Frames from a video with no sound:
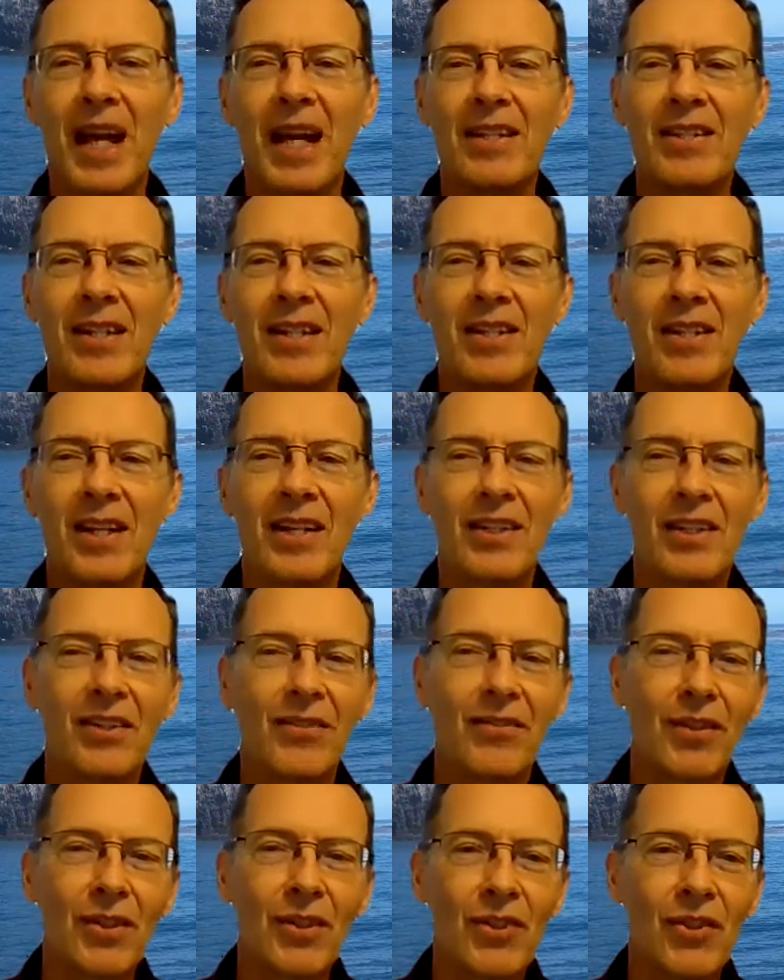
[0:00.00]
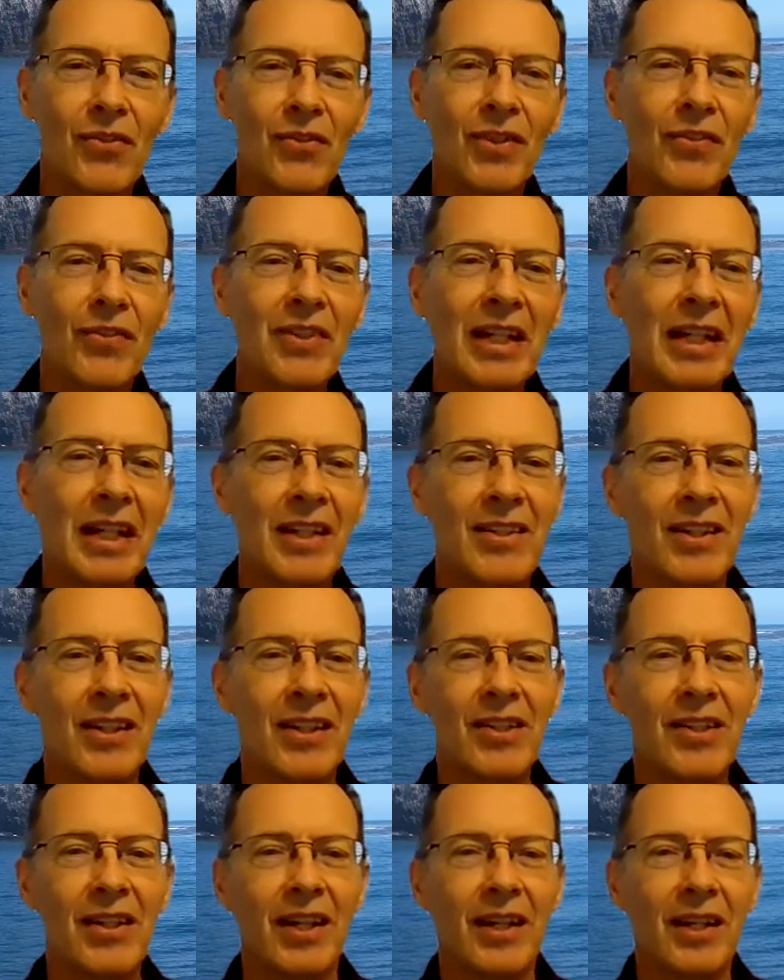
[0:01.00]
As he says in verses 15 and
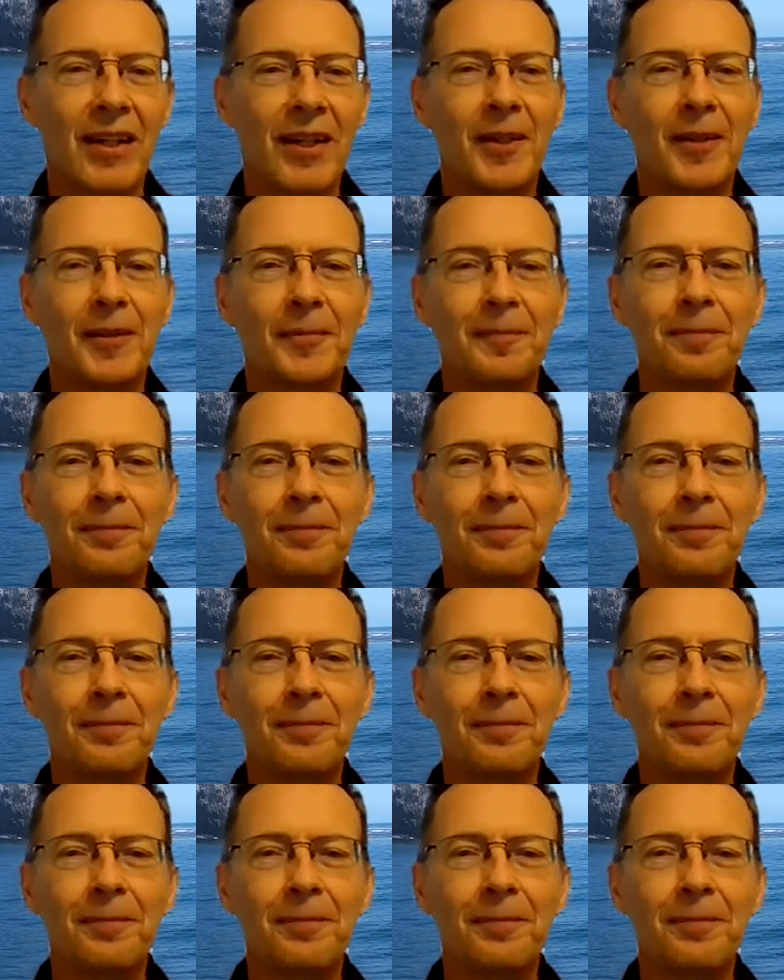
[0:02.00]
16,